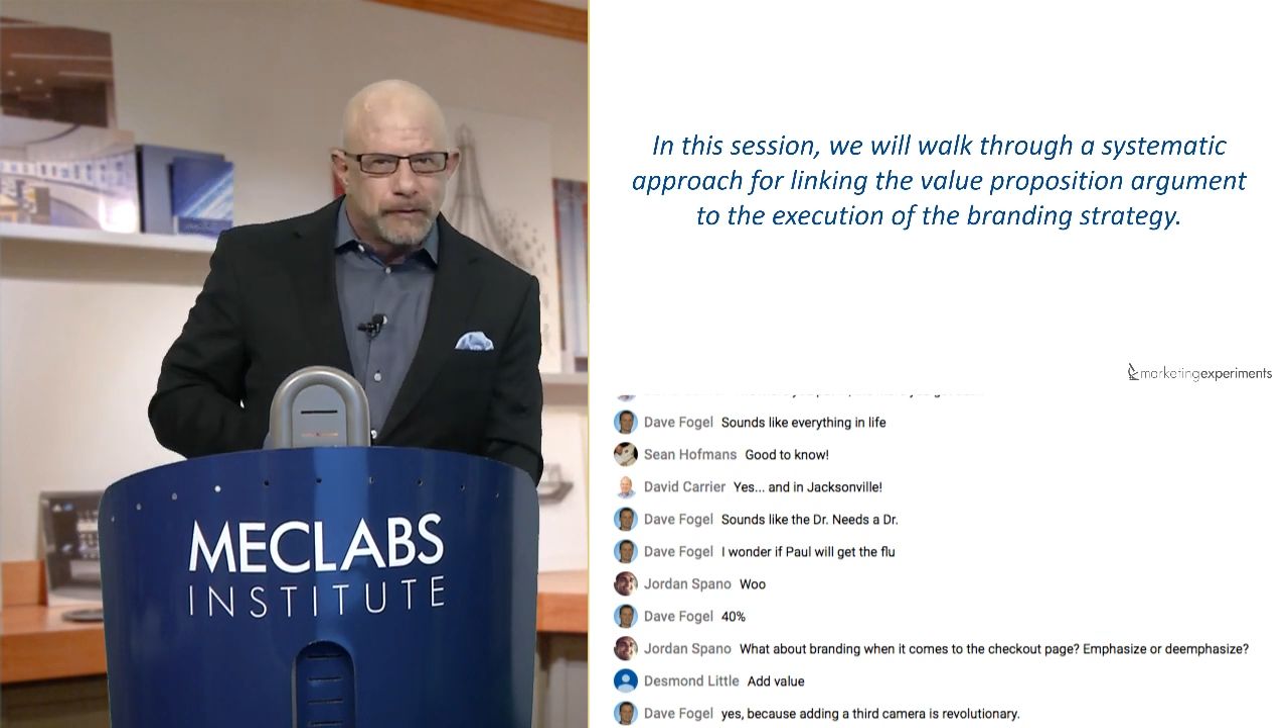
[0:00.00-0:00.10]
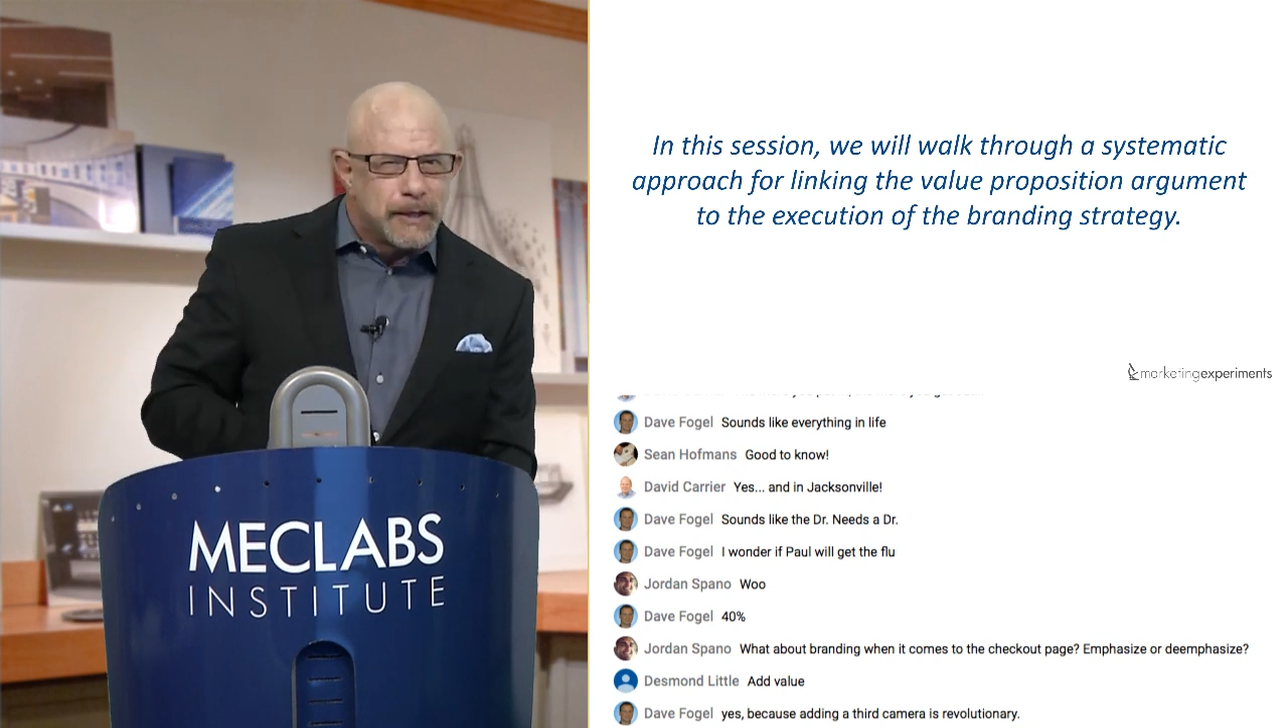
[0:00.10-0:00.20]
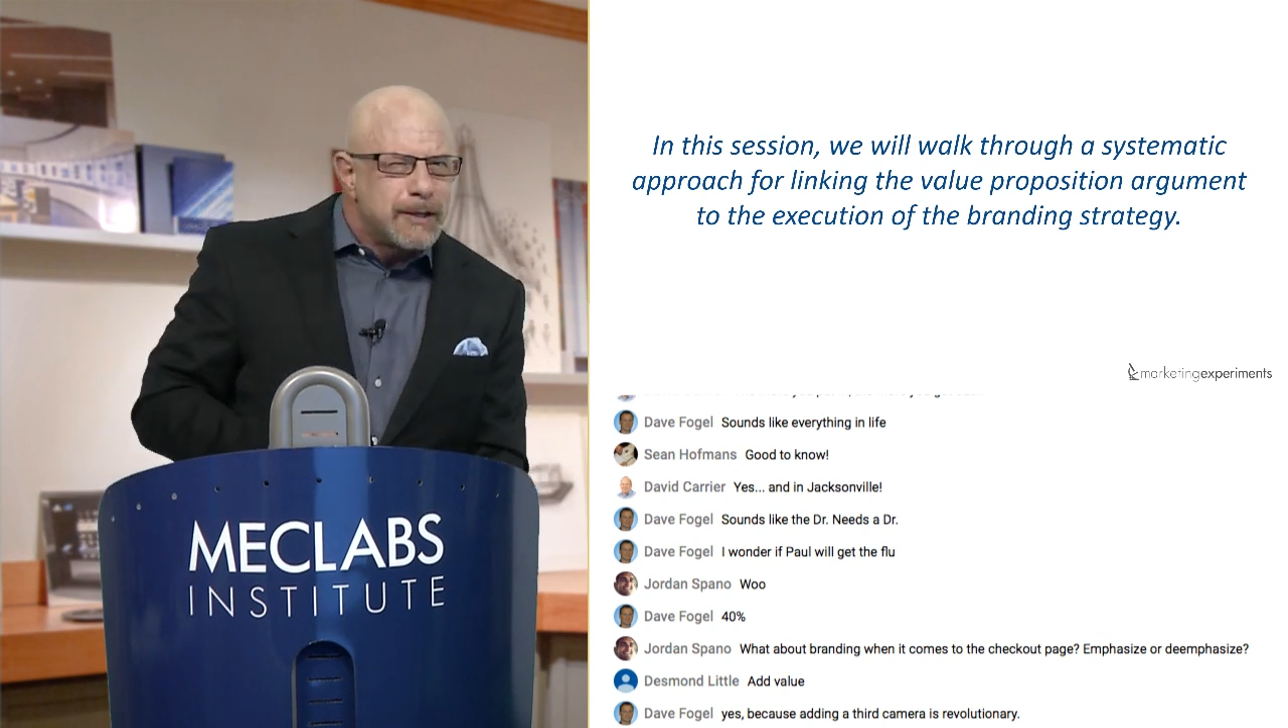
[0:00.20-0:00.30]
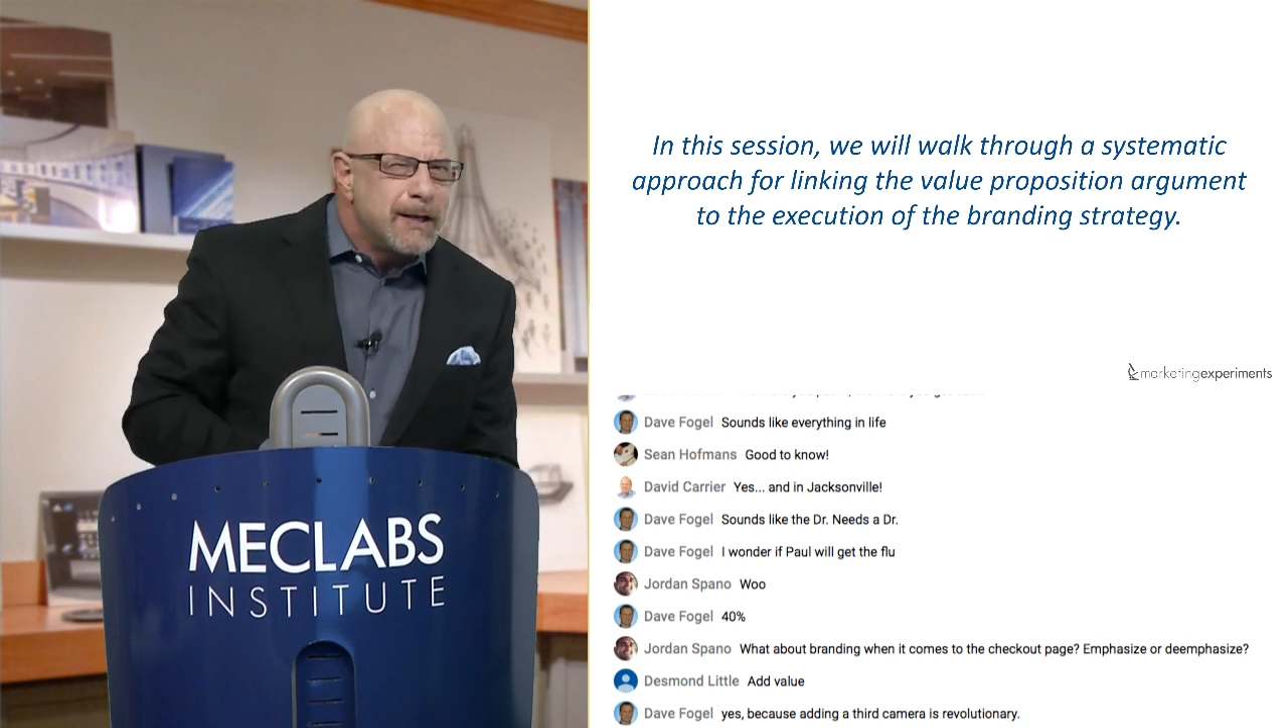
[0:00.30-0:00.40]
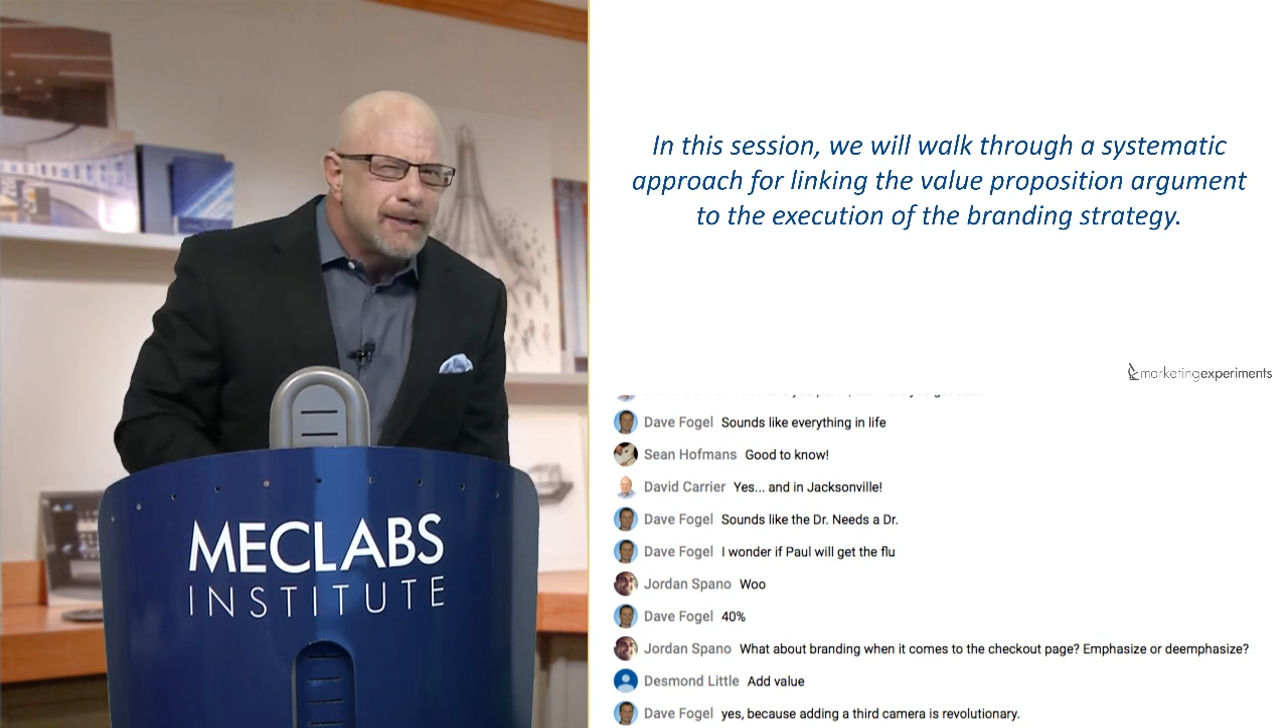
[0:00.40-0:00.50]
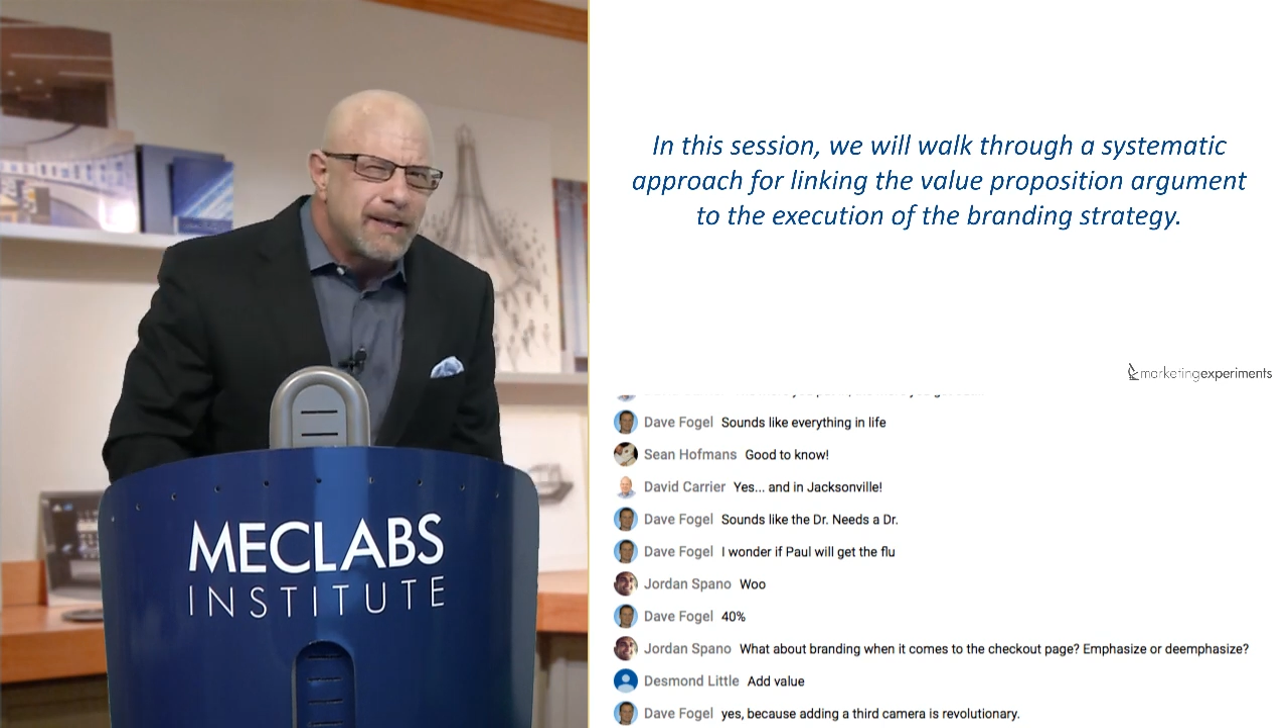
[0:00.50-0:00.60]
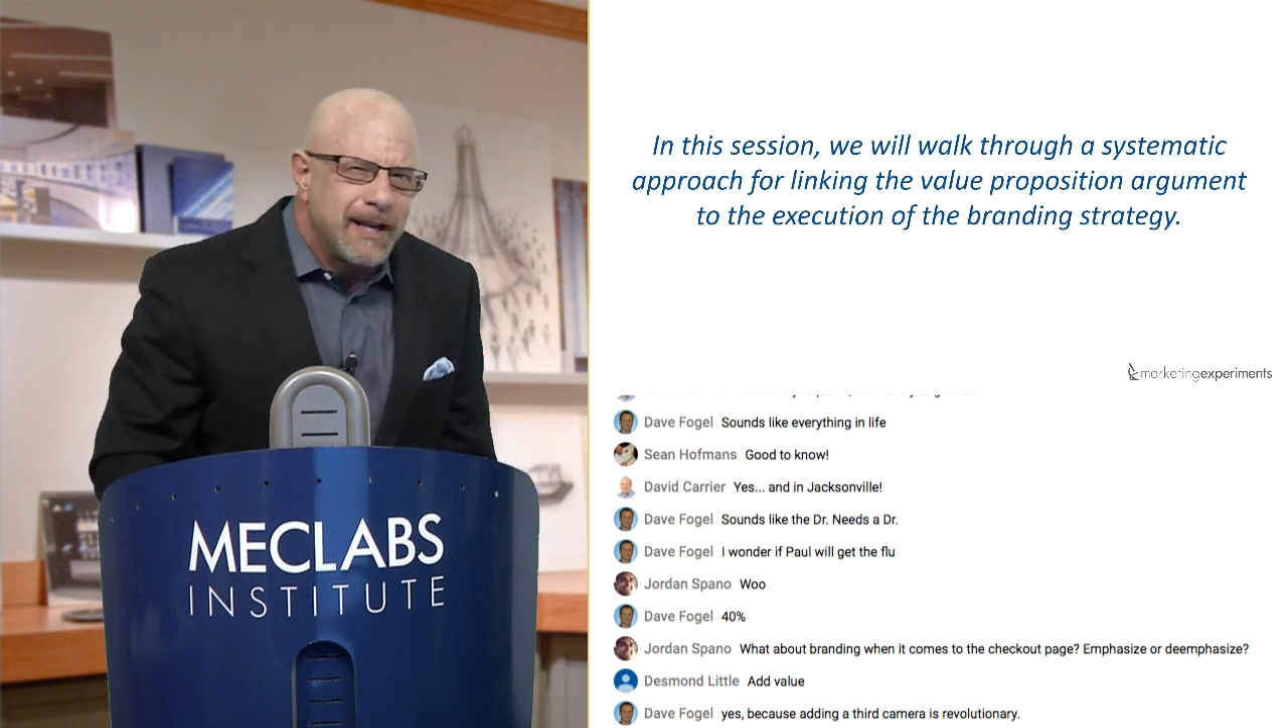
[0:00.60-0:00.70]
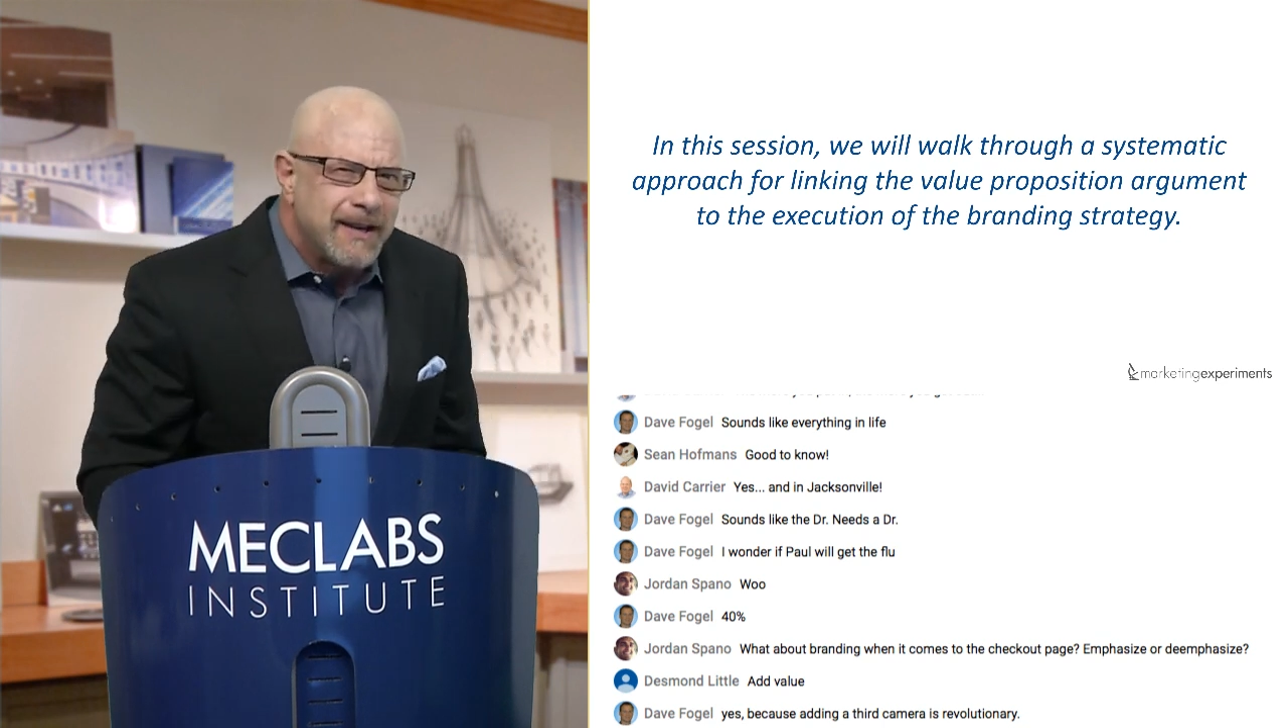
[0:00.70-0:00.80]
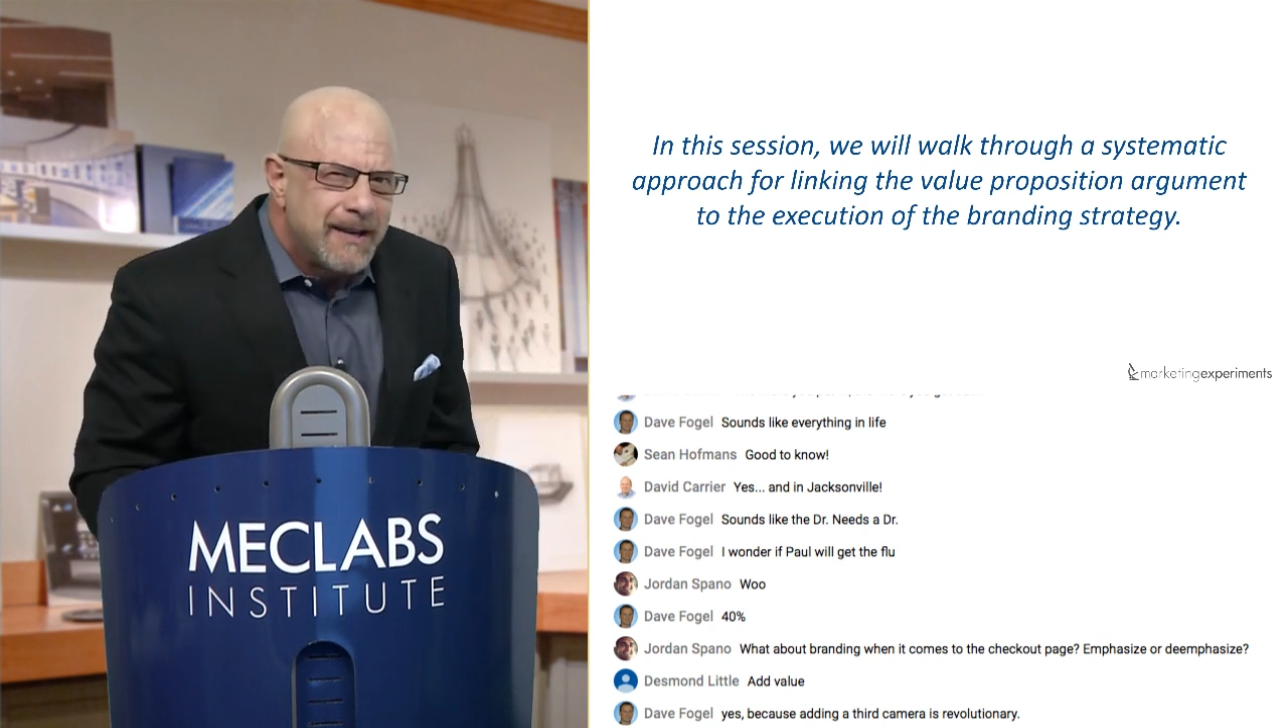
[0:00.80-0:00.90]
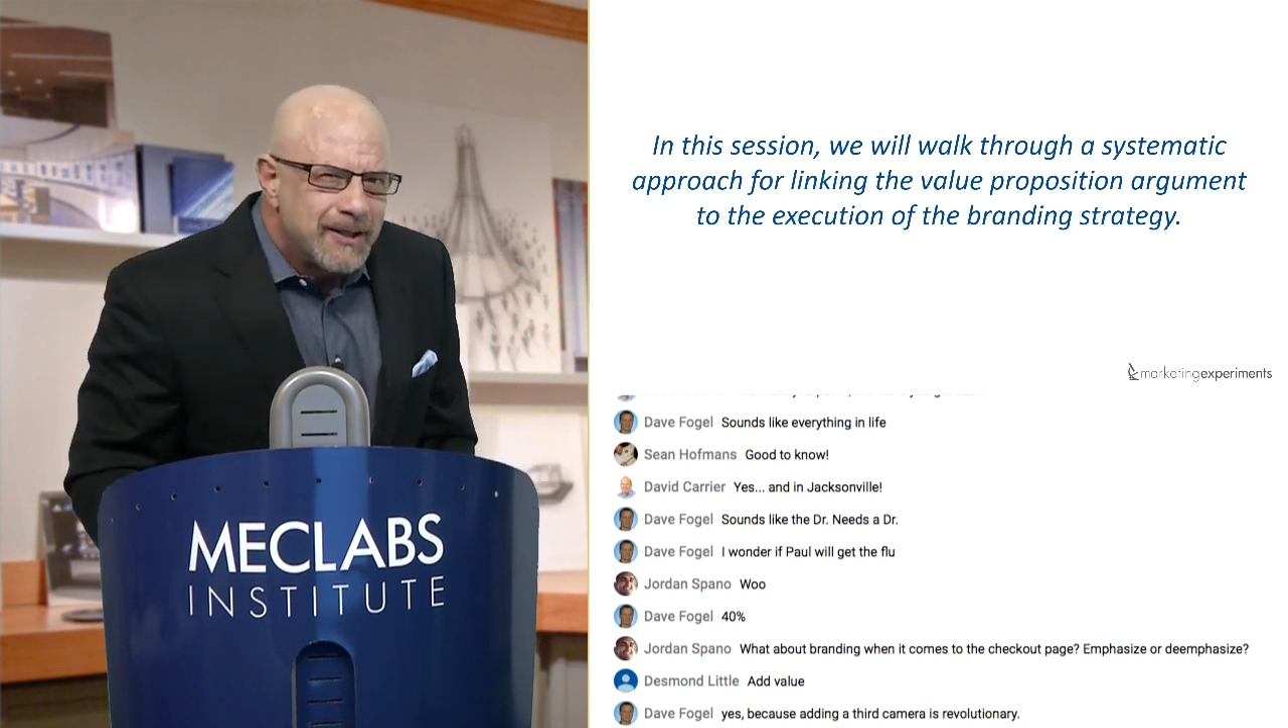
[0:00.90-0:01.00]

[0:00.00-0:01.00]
intensity.